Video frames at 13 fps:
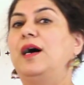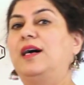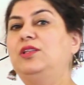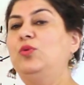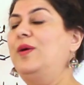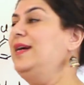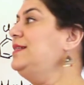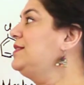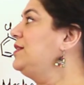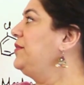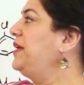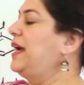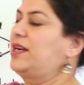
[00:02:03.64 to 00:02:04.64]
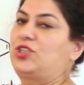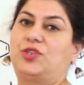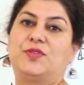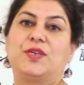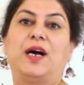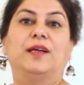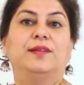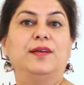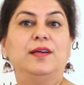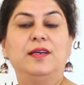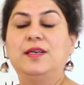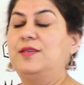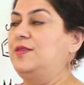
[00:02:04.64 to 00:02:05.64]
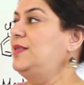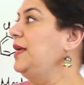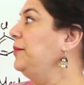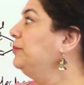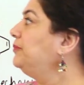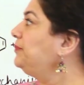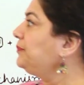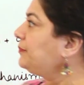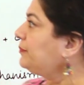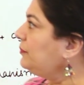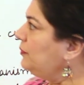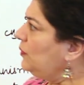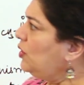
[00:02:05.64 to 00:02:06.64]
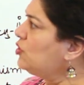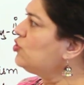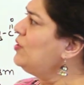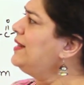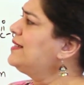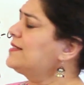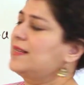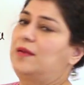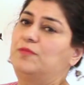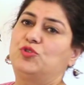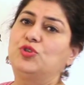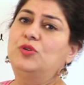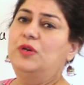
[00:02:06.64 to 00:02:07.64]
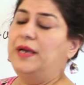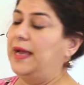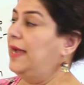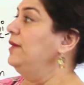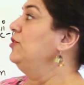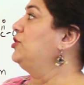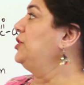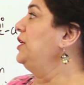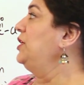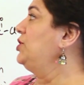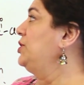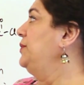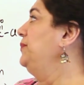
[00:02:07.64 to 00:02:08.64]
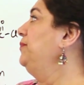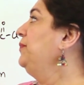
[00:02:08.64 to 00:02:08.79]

Otherwise, the reactions are the same. So let us come to halogenation.